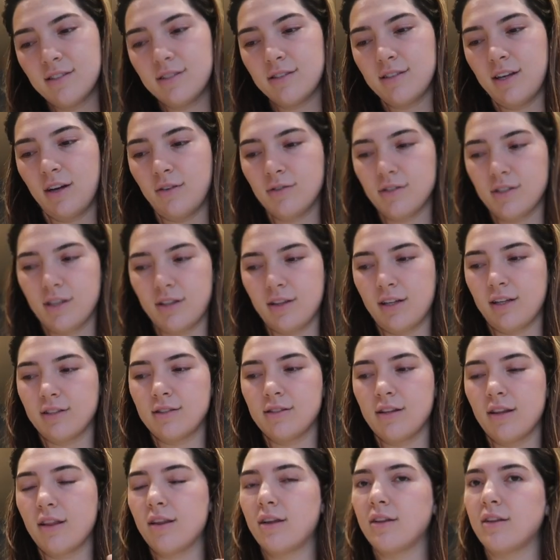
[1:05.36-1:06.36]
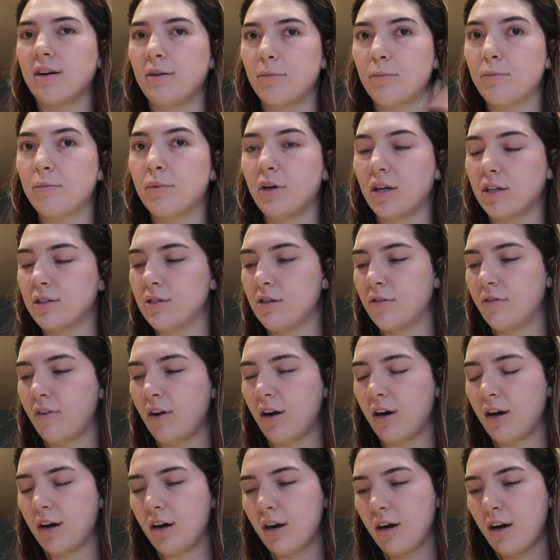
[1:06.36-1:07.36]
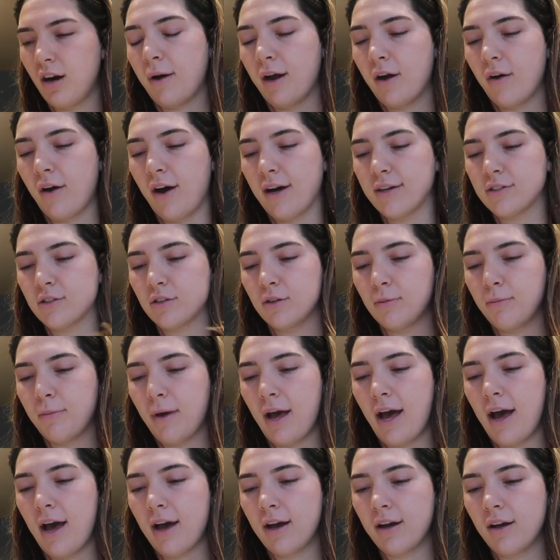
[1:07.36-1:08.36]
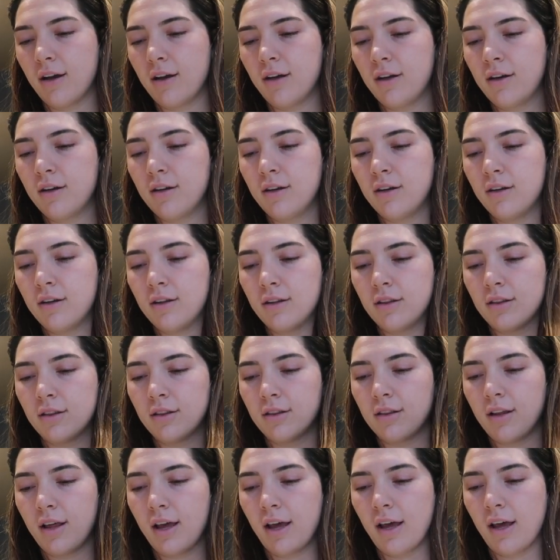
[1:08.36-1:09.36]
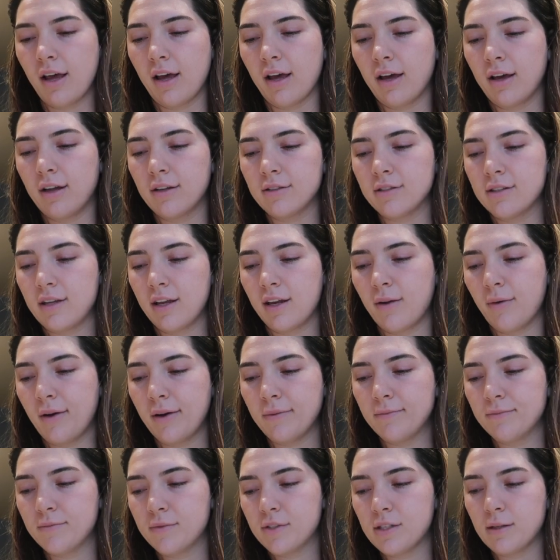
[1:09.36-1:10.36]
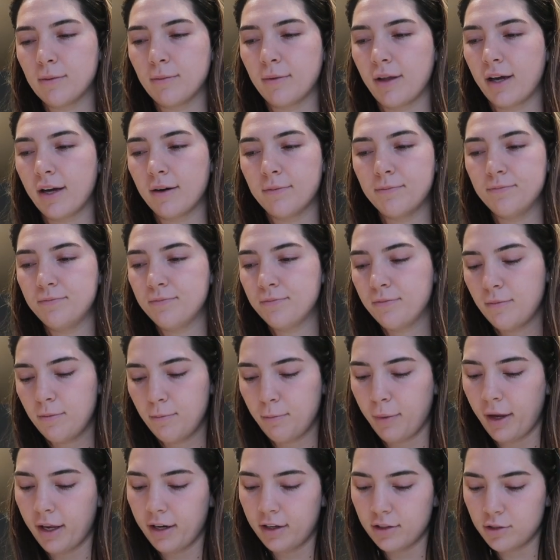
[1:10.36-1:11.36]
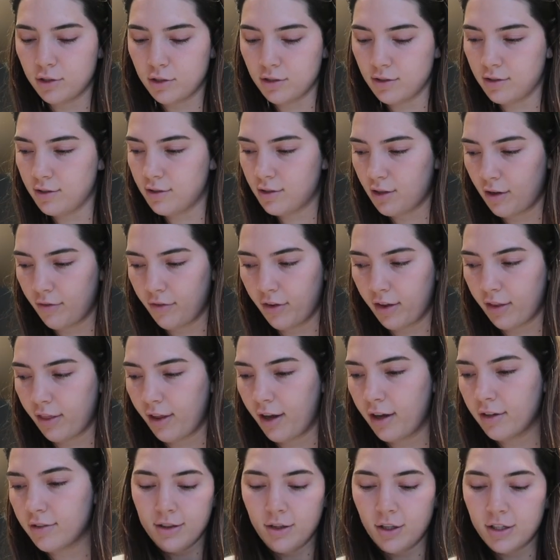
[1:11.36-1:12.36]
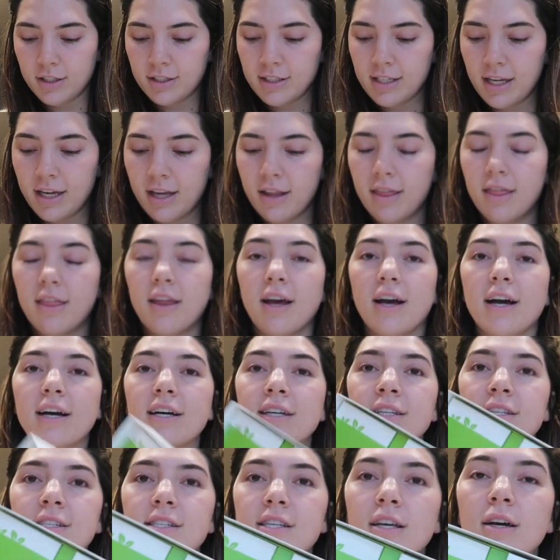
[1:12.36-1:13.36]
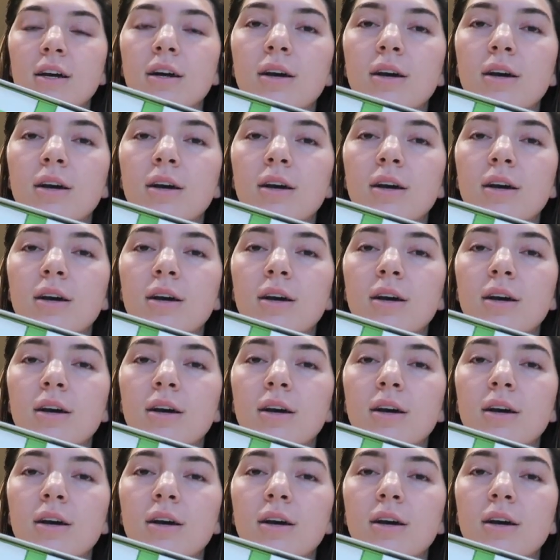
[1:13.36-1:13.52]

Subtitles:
sounds like that's the thing that pricks your finger, biohazard bag, and anyway, some like bandages and stuff like that. It looks like this